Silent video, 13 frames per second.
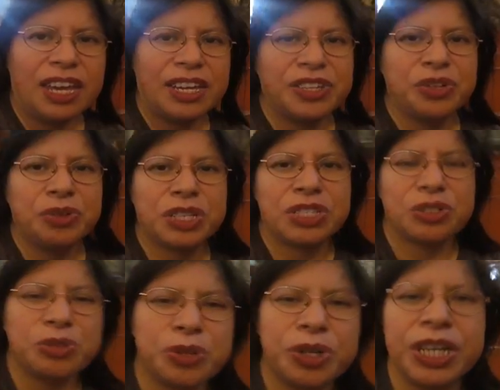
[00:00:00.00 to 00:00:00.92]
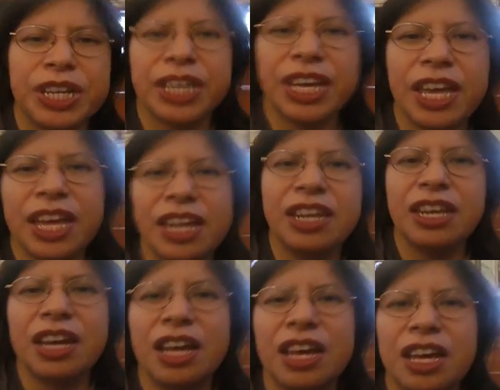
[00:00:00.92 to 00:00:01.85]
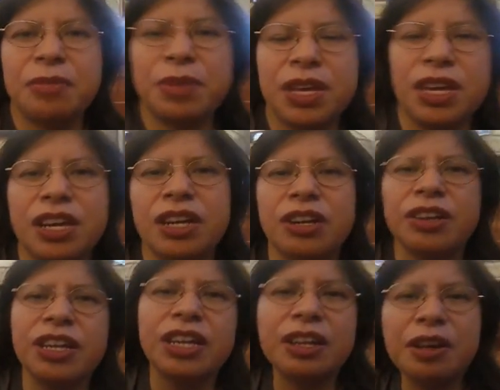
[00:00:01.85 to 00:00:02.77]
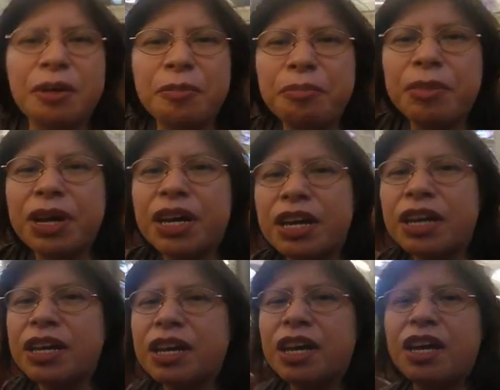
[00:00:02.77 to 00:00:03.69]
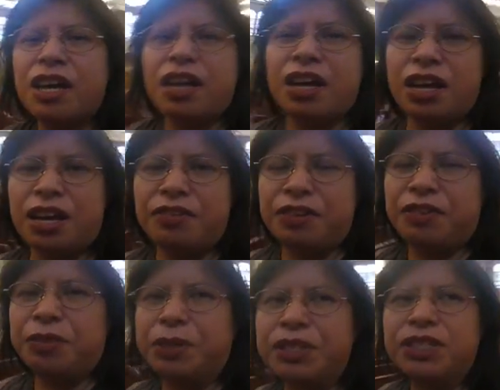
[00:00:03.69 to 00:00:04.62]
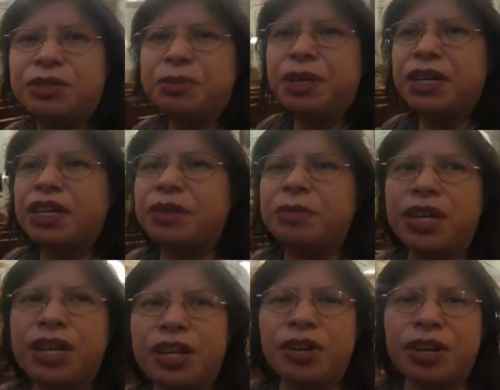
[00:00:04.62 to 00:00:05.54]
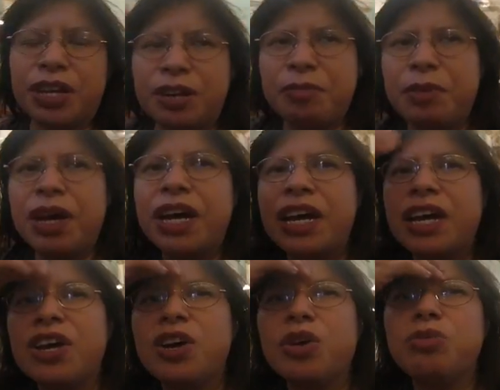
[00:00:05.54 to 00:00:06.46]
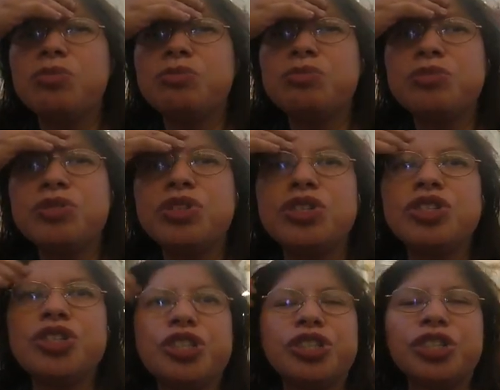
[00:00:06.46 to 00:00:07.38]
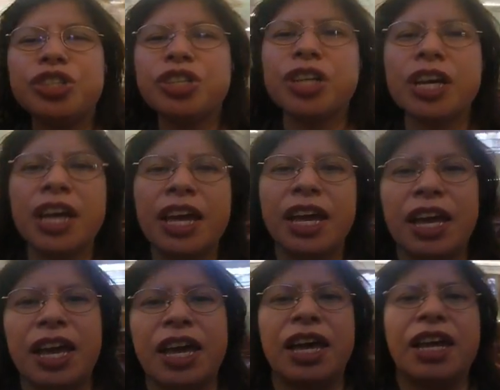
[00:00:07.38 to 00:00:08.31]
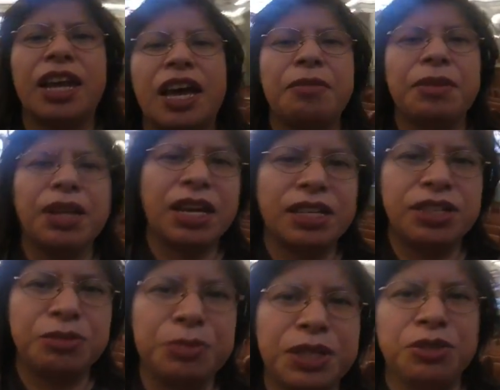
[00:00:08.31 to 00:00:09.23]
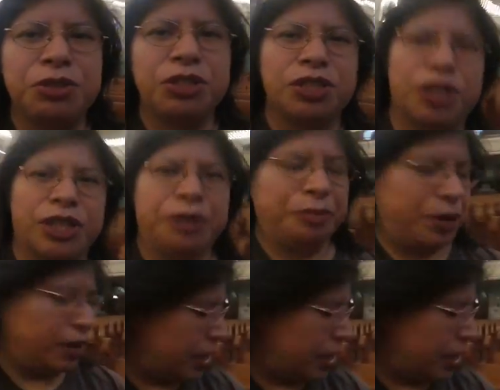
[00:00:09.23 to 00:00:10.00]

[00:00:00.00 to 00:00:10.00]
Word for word: you doing? It's Lori again. I'm here in my uh, favorite place to be. I'm here in my home church, and I'm glad to be doing, sorry about